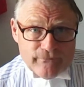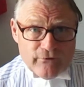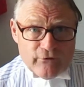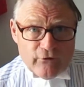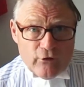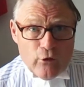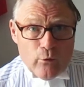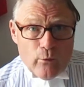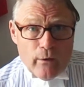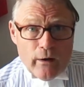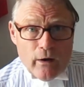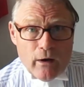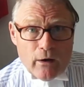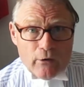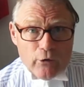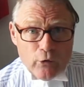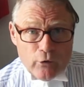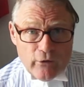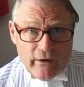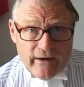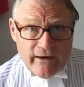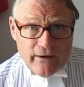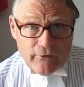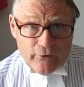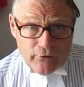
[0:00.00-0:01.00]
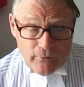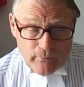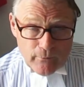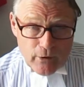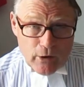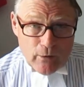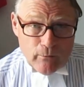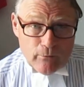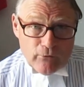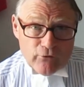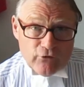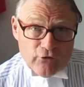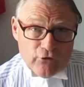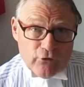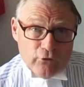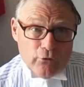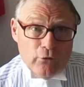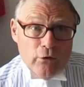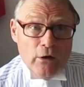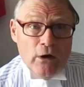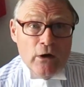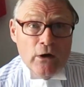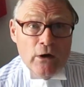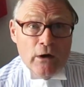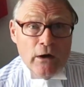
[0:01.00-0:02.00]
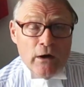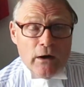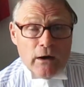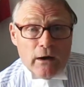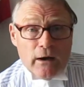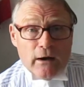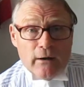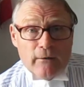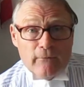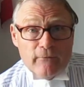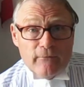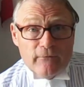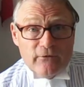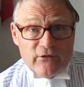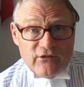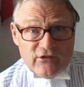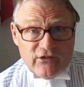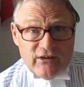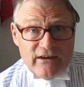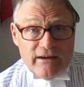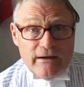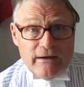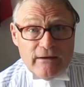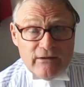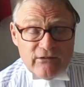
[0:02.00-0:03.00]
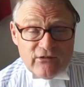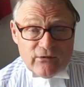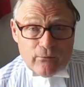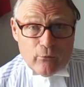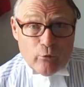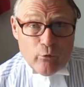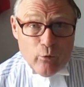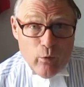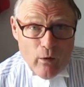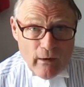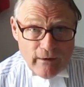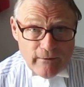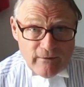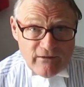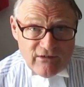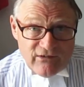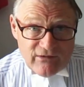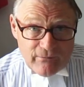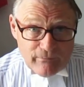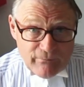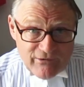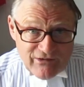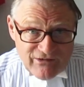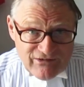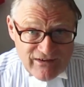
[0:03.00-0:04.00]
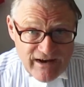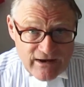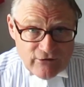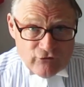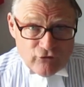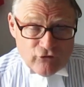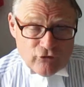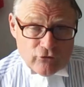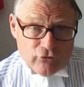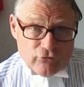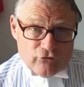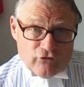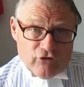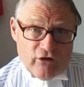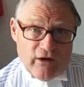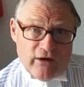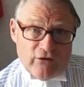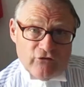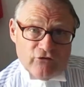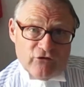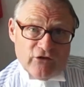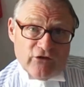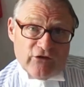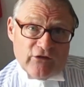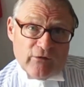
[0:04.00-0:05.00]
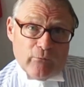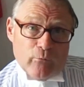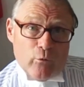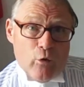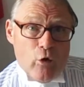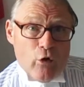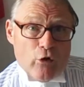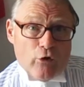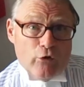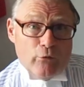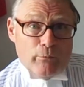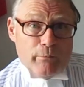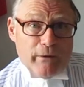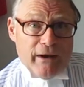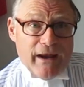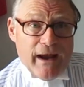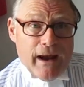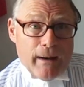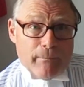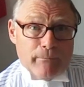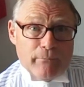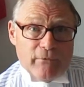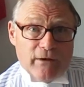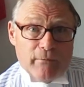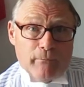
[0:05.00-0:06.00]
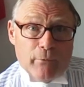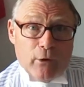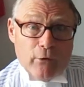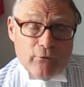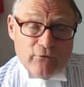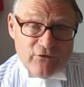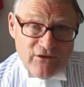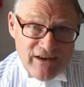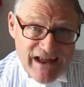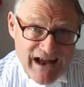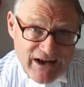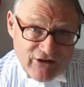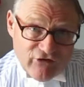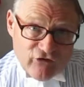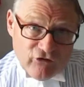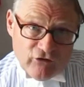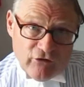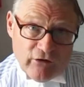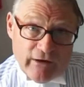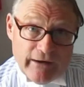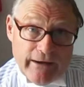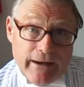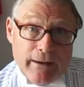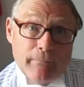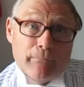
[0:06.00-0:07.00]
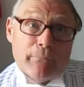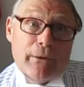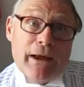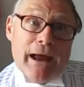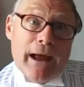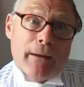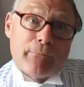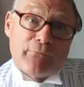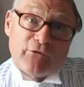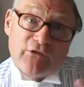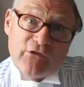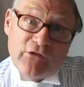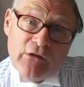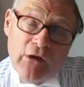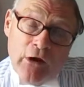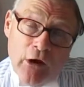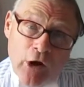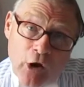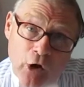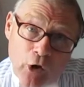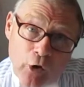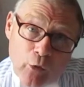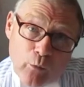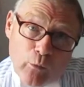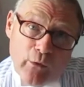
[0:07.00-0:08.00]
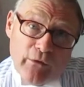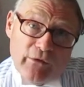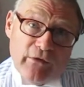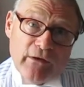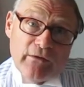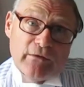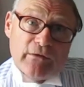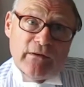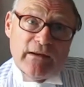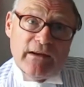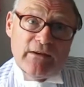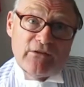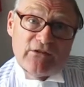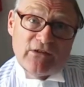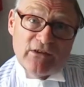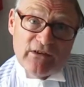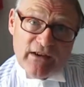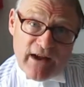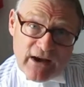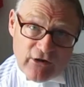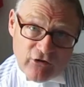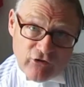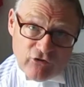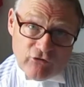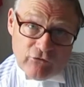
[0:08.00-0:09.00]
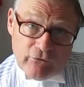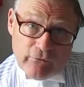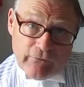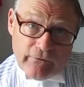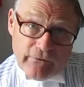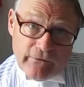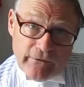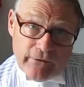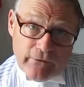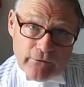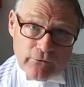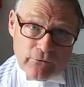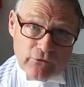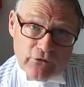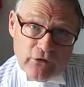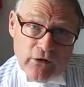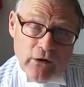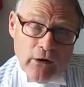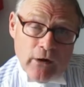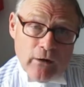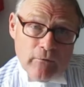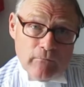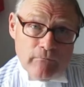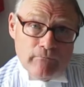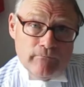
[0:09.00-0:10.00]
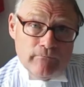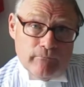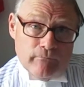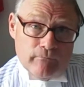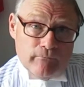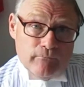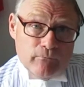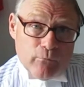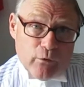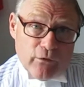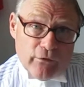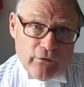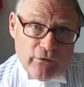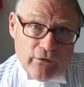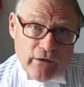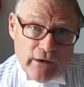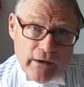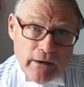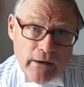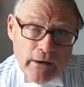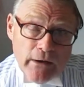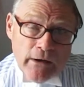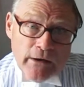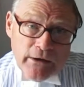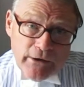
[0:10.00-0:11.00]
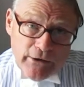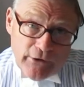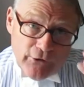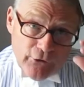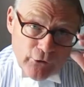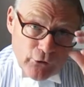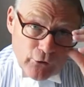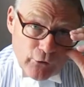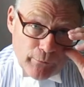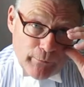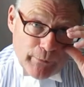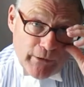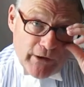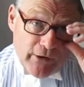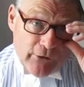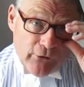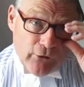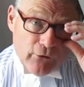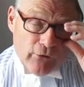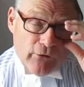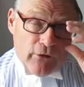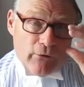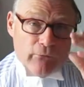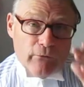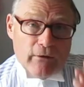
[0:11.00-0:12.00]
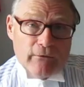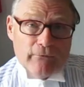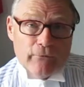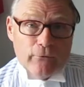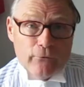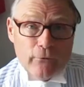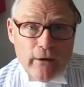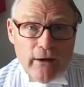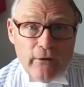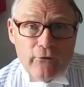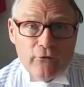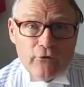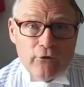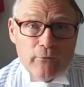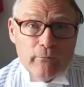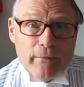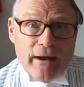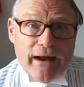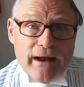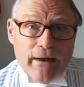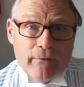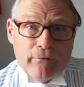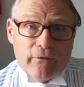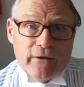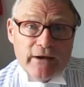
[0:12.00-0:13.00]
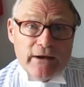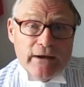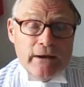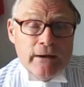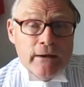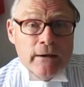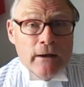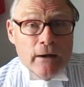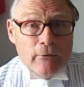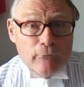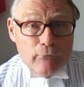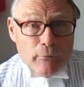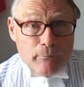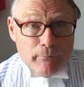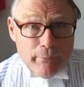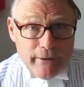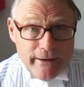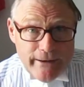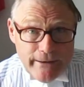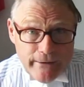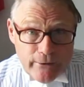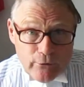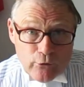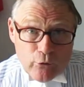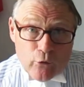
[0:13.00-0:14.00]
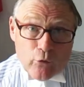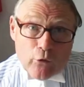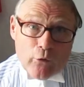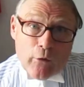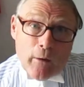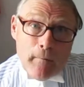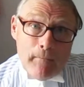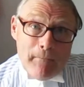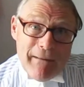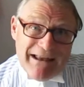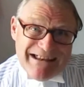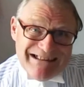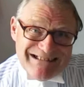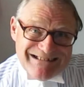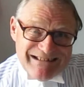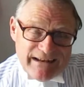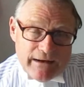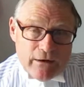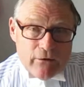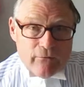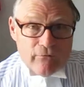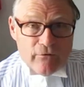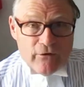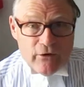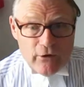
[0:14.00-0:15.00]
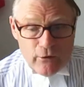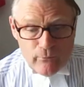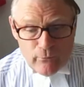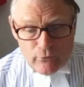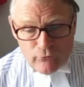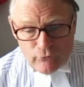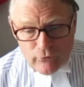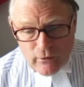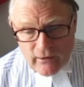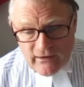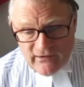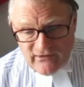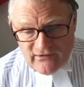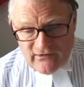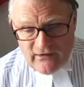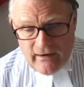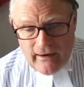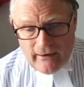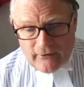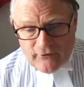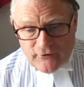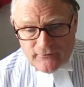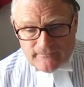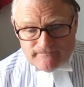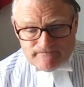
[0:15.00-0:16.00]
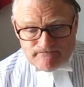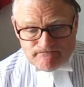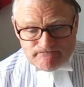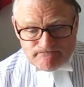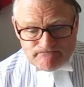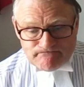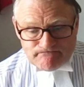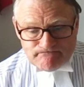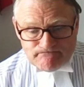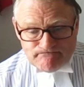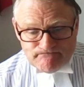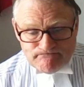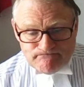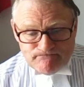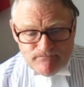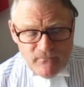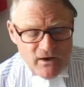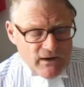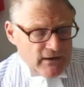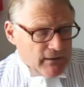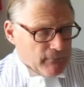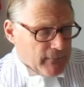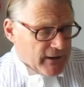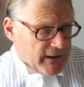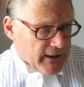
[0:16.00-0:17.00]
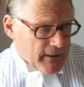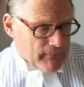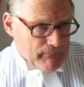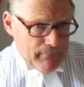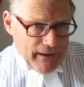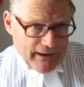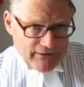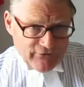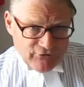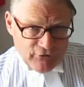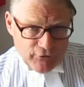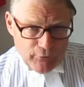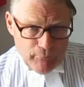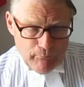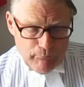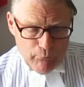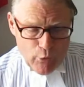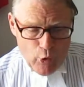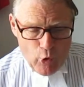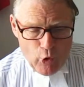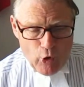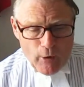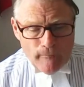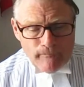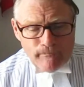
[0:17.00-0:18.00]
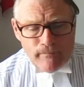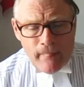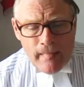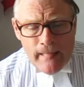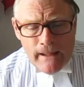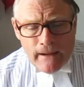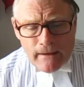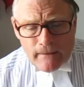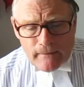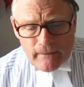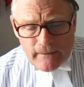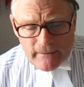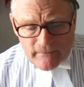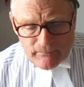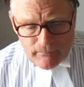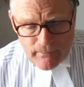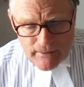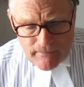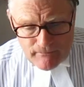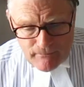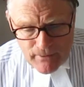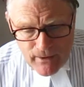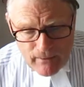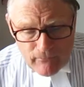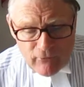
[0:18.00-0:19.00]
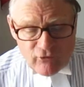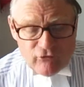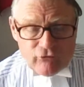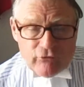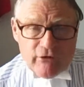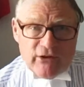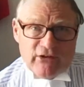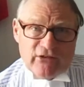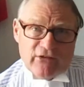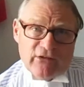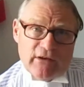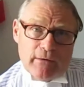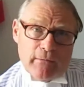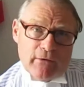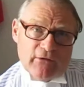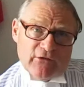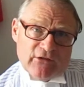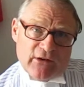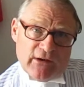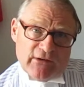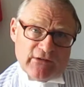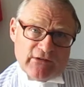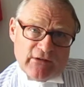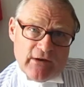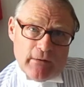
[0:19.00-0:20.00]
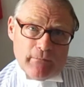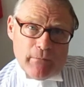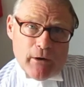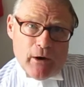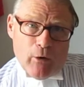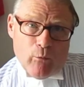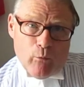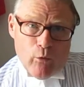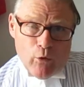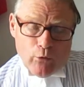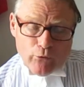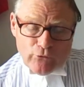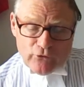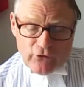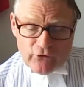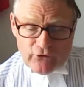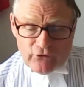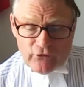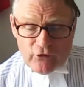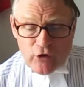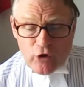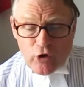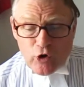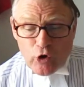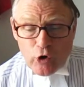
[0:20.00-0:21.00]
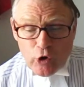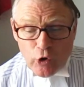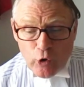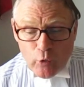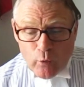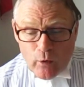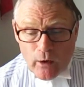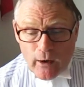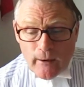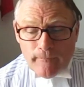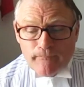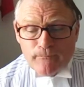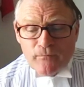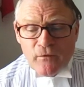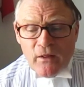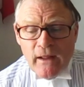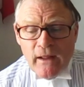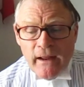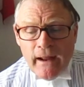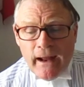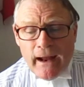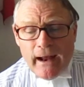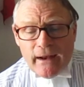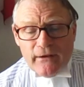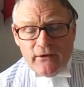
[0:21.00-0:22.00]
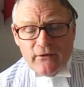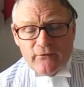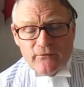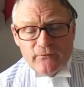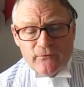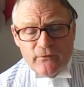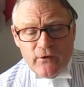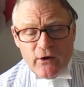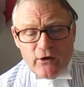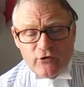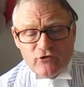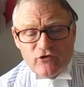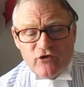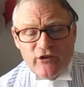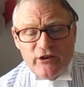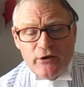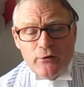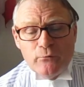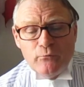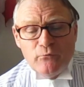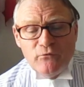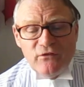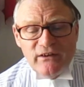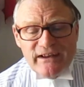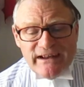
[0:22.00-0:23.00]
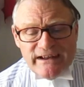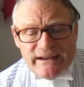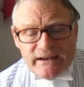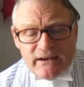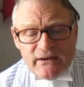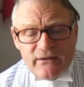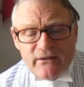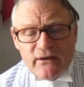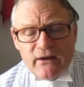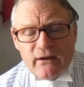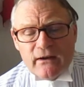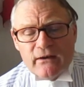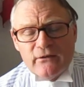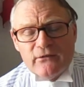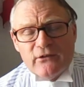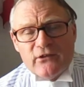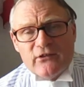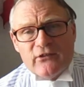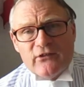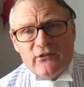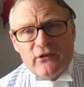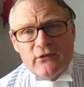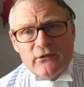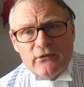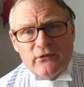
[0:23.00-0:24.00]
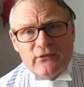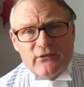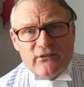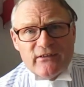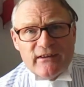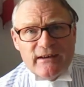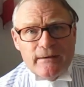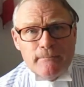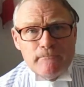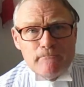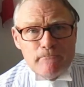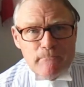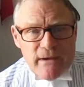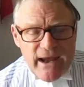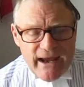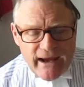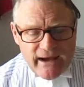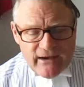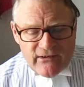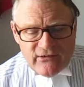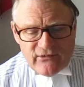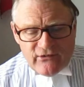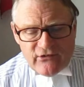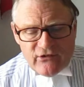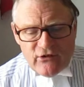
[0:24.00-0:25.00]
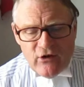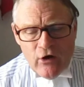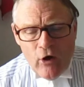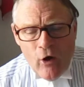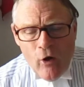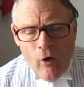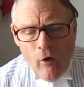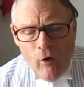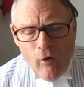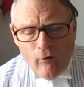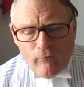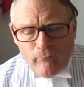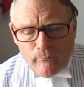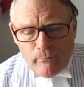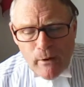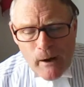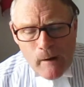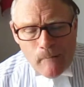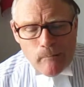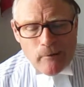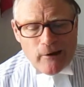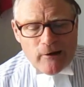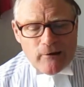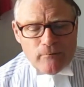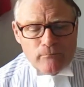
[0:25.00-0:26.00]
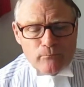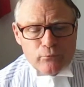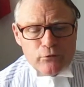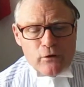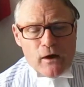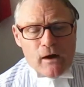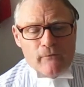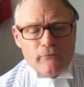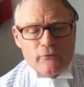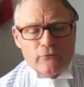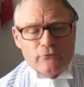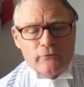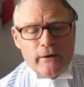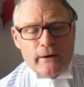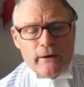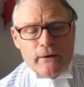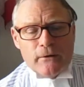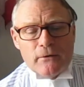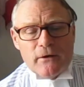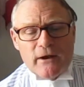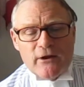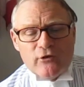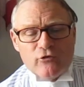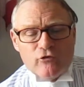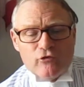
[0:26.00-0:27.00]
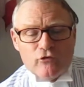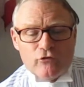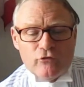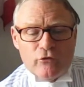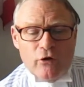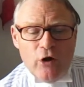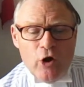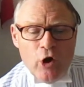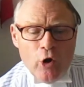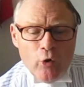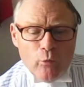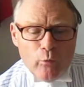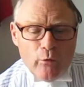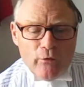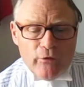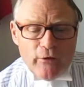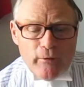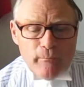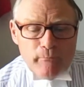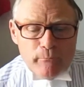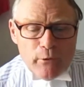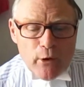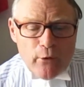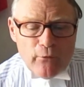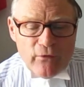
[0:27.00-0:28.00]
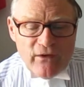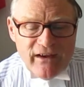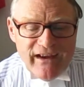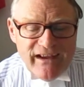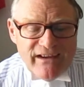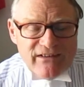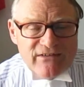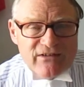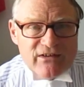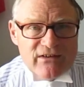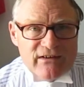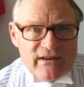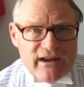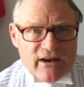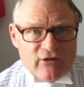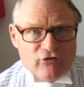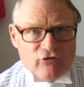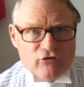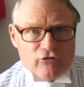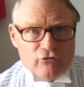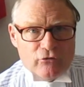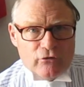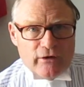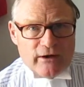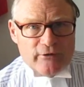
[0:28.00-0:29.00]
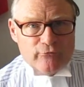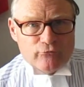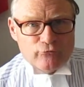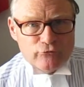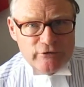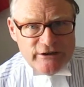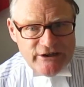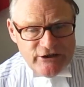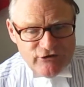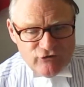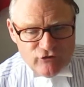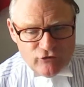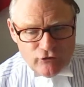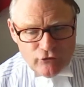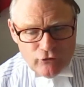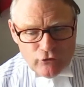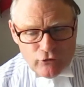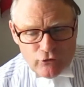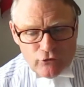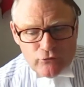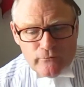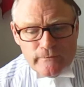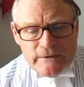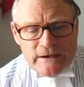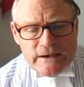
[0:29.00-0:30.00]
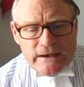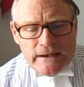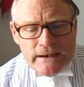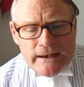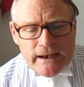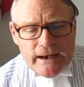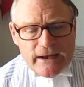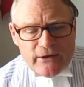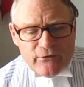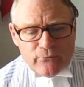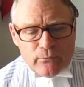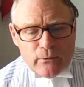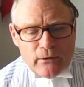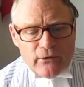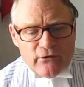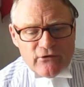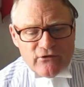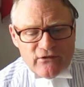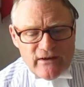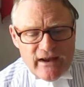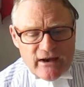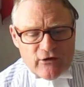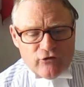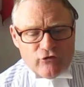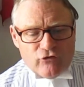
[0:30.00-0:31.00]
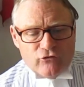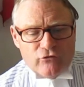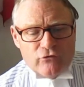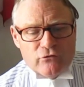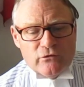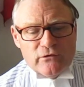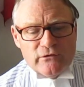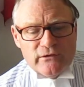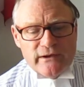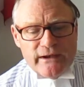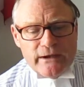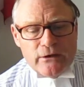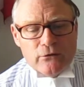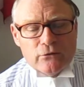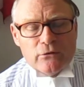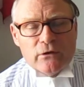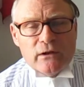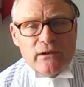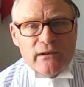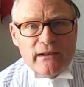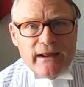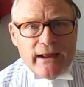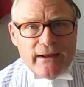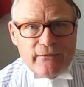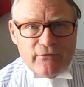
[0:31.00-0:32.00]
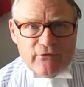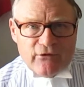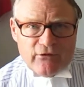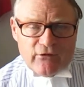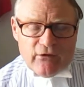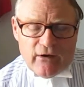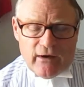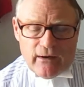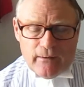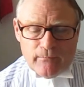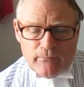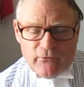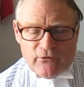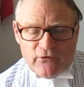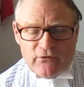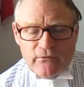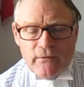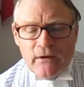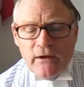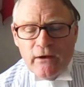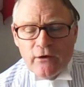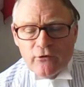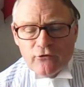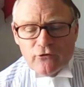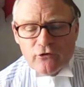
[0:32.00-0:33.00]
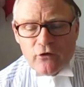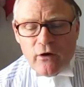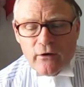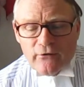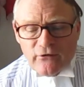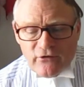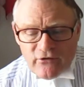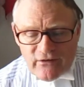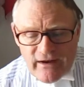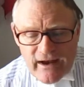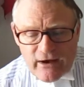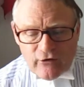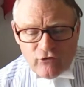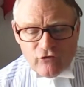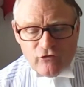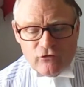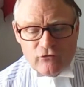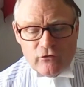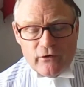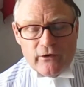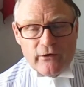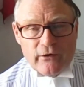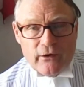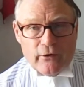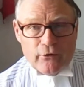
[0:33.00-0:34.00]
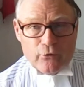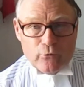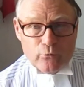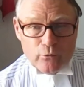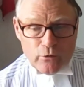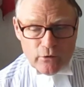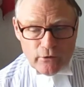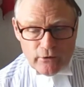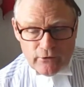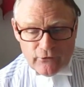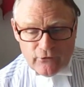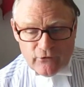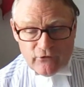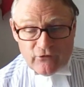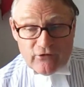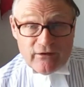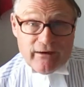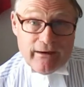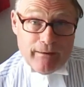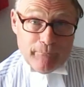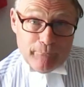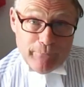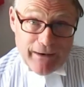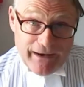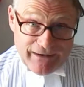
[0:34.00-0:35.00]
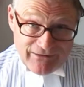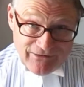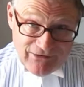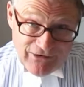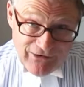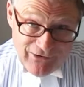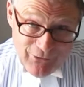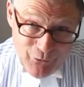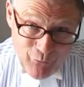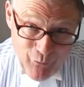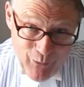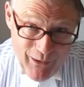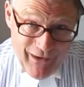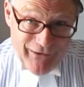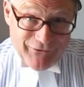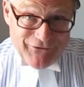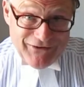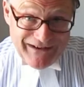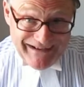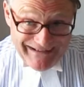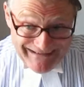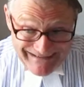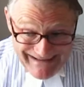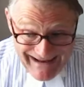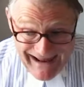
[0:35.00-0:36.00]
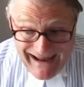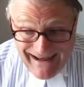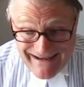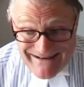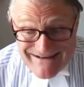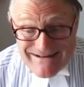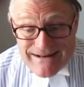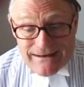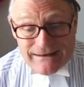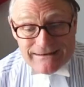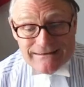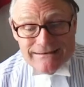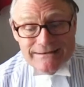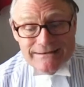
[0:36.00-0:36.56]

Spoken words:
So we are looking at the moment to see some quite substantial changes in what could be happening both nationally and perhaps within the international field with the European Union referendum and the repeal or amending of the Human Rights Act. Let me get back to the book. It's been published recently, as I say, by Wolters, Kluwer, and is virtually unique in that it considers the mix of public and private regulation within both international and regional, as well as national legal landscapes. Transnational, in other words, to get back to the word again,